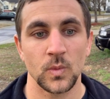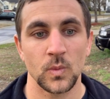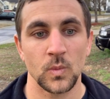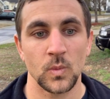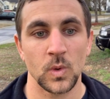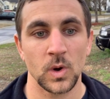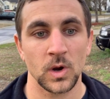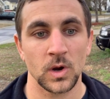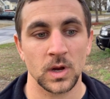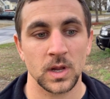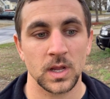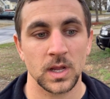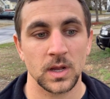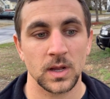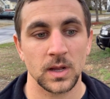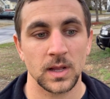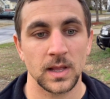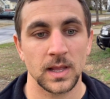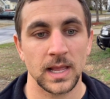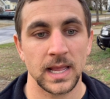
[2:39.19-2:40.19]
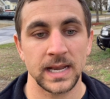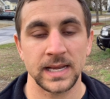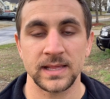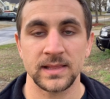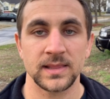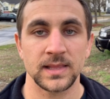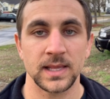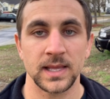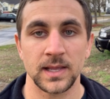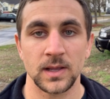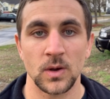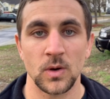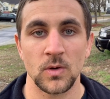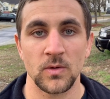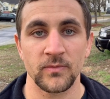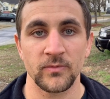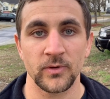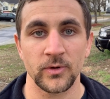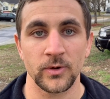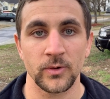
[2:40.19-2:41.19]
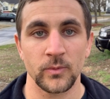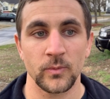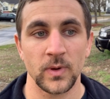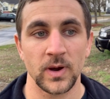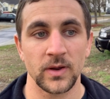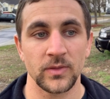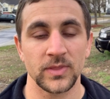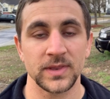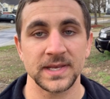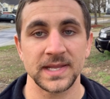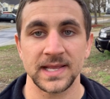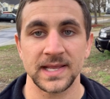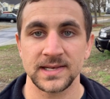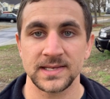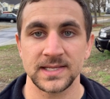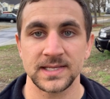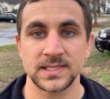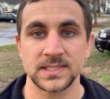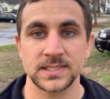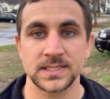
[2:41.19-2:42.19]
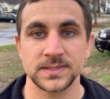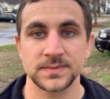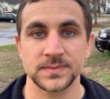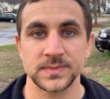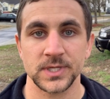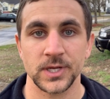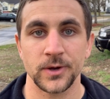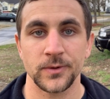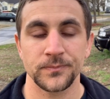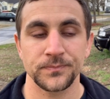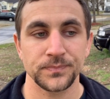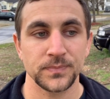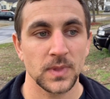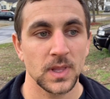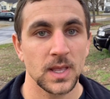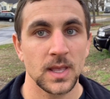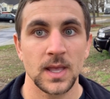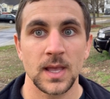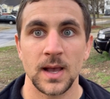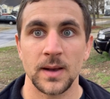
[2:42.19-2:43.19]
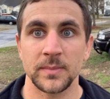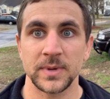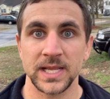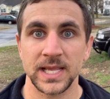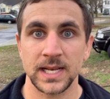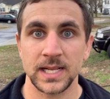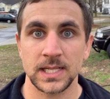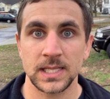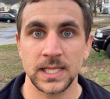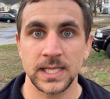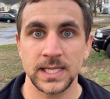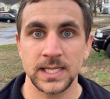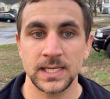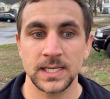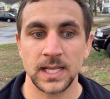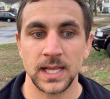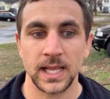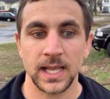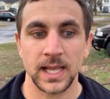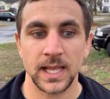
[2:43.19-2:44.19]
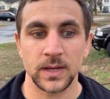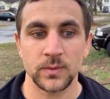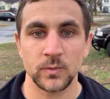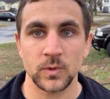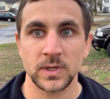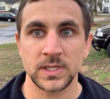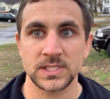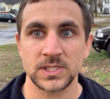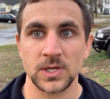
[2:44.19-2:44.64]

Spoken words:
work anything over where the dent is. So I'm going to get it cleaned, and we'll get